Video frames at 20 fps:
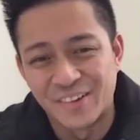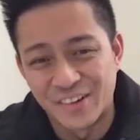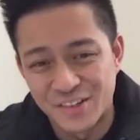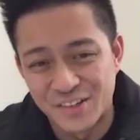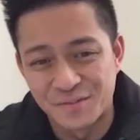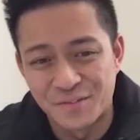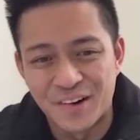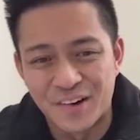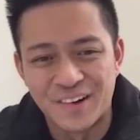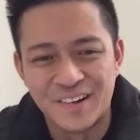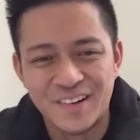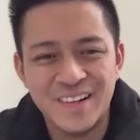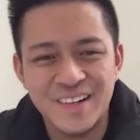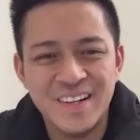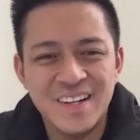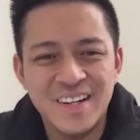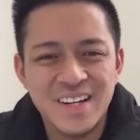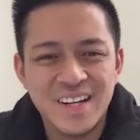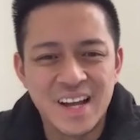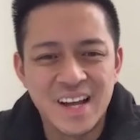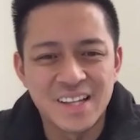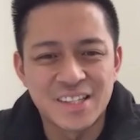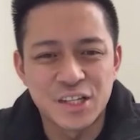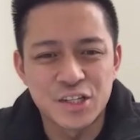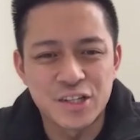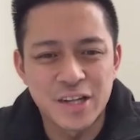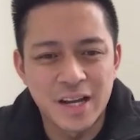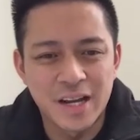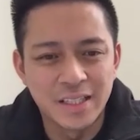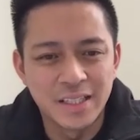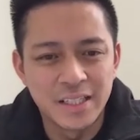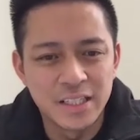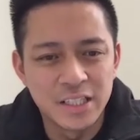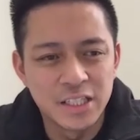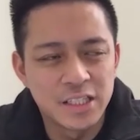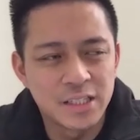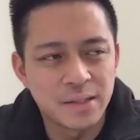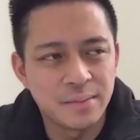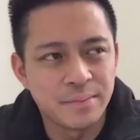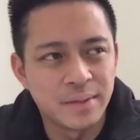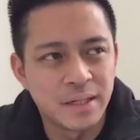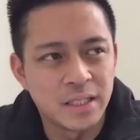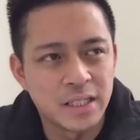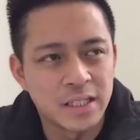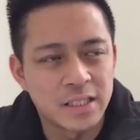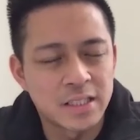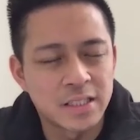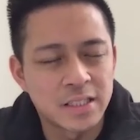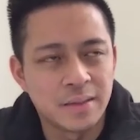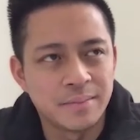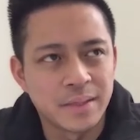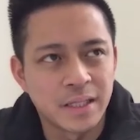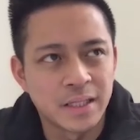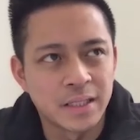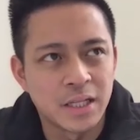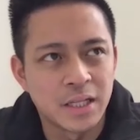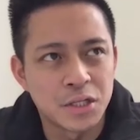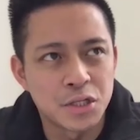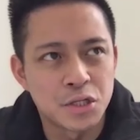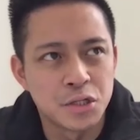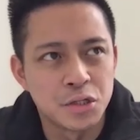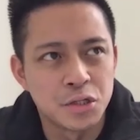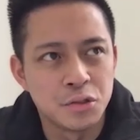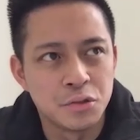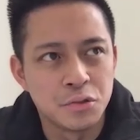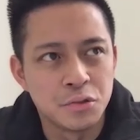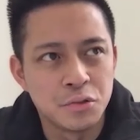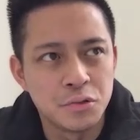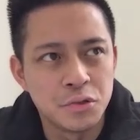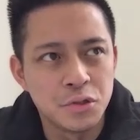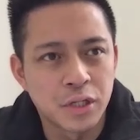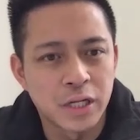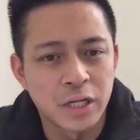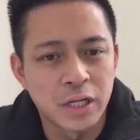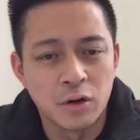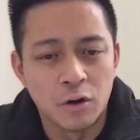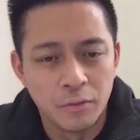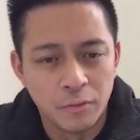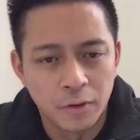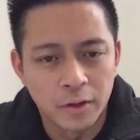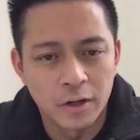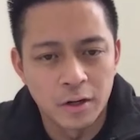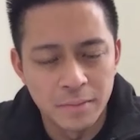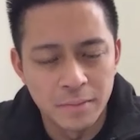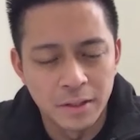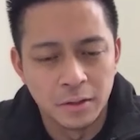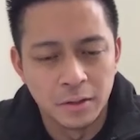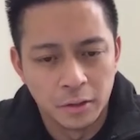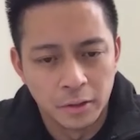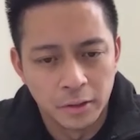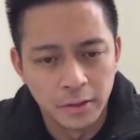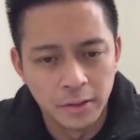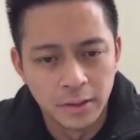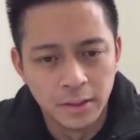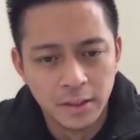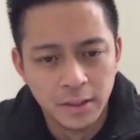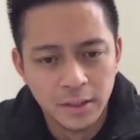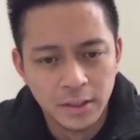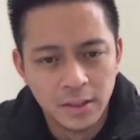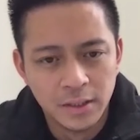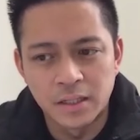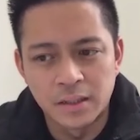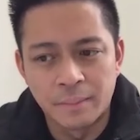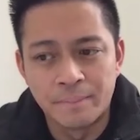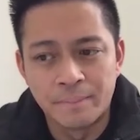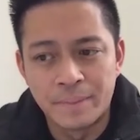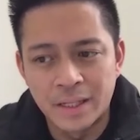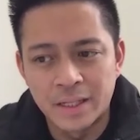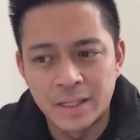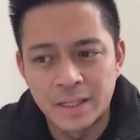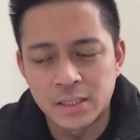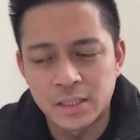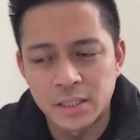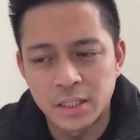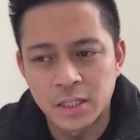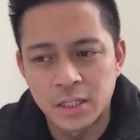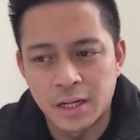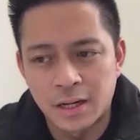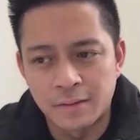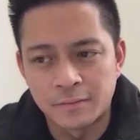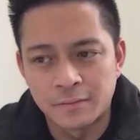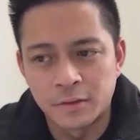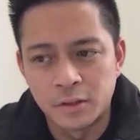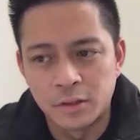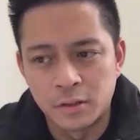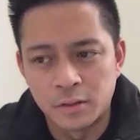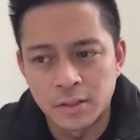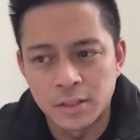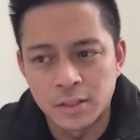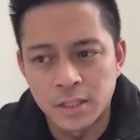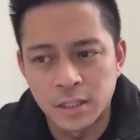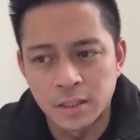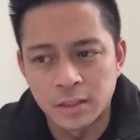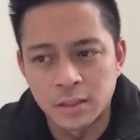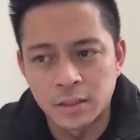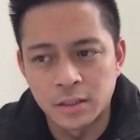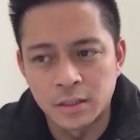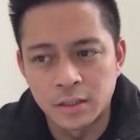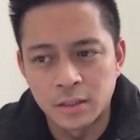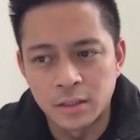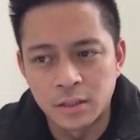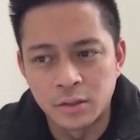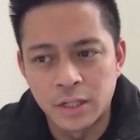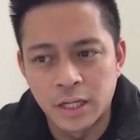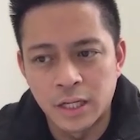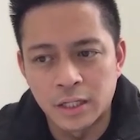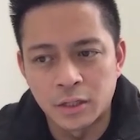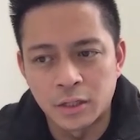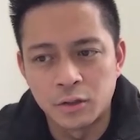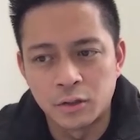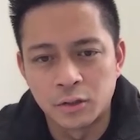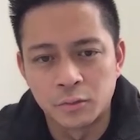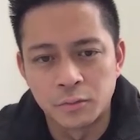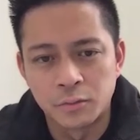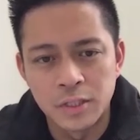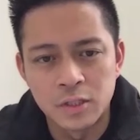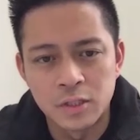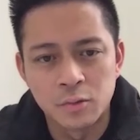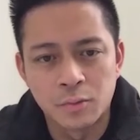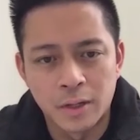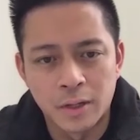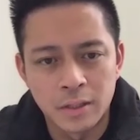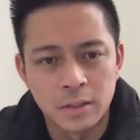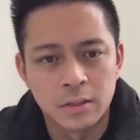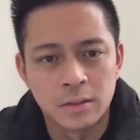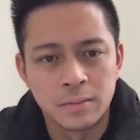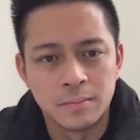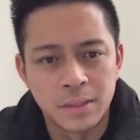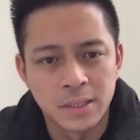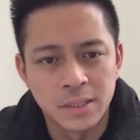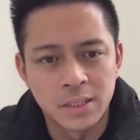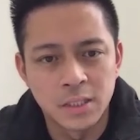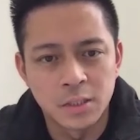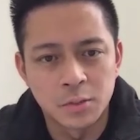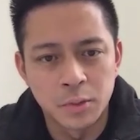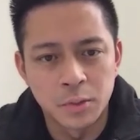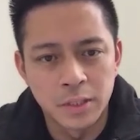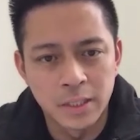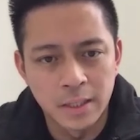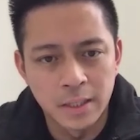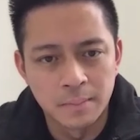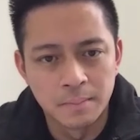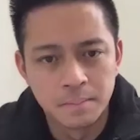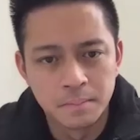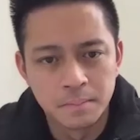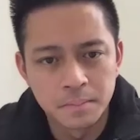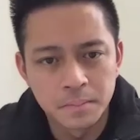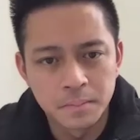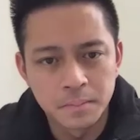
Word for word: first of all. It's a challenge, but it's something that you you can overcome and learn. The biggest thing you have to know is like you got to know the reason why you're in business with them.